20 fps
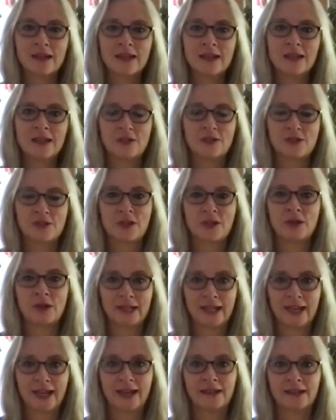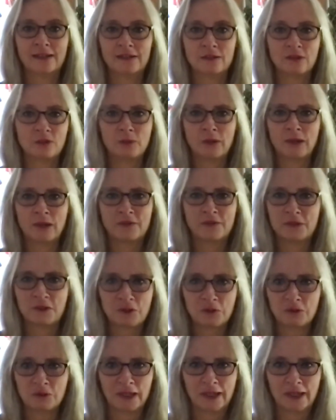the solar gain, or whatever you
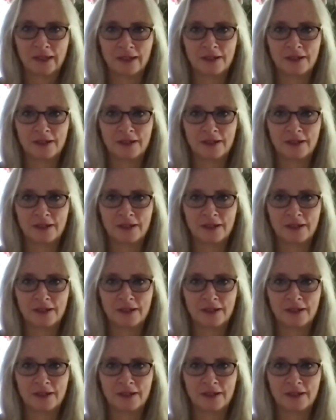call it.